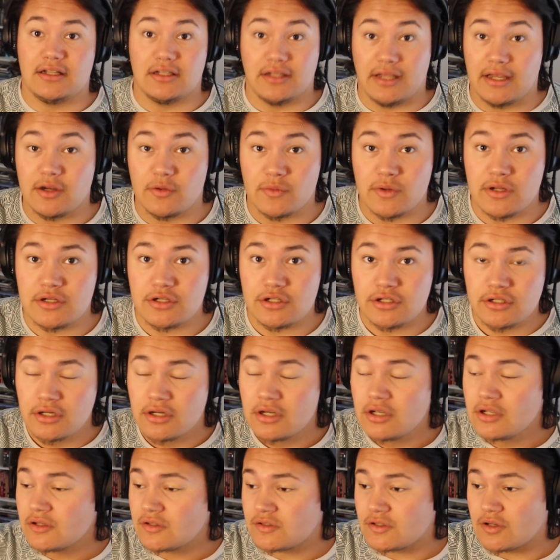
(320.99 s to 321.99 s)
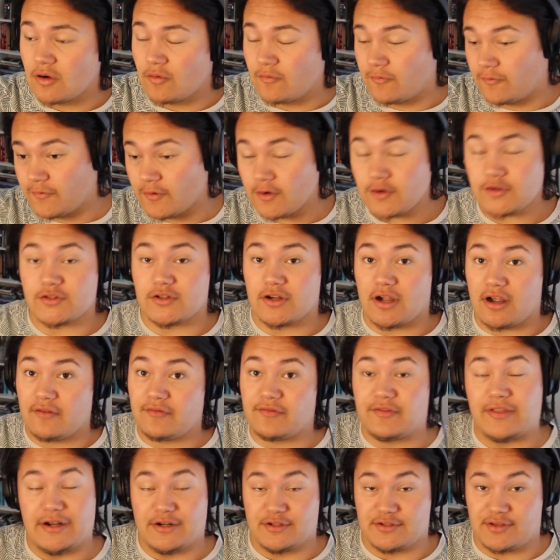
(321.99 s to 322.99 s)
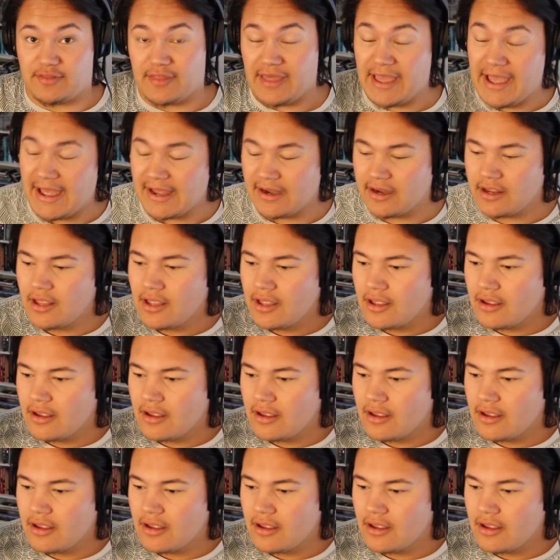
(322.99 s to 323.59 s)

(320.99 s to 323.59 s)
language. So first off, there's that.